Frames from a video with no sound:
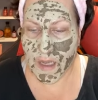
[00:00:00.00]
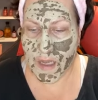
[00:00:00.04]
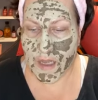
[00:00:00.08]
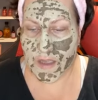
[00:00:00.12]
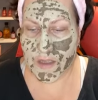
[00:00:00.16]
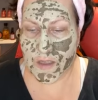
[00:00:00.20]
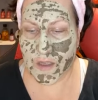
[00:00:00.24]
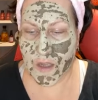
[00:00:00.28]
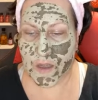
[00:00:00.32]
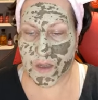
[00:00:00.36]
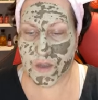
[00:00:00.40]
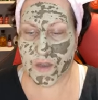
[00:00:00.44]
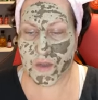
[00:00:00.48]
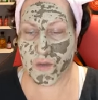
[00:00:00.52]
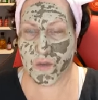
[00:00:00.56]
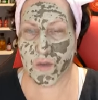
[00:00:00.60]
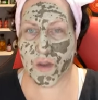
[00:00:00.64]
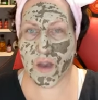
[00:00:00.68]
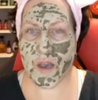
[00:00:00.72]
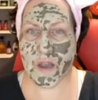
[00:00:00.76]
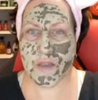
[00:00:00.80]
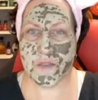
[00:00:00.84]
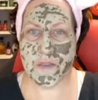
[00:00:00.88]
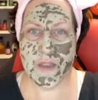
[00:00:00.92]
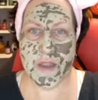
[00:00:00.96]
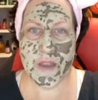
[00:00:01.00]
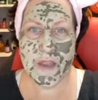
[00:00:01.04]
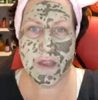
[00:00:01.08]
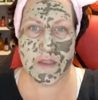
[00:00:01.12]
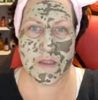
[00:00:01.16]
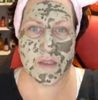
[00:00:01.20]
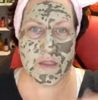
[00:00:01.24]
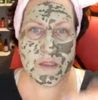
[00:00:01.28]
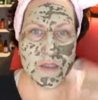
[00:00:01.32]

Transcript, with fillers: It's also got that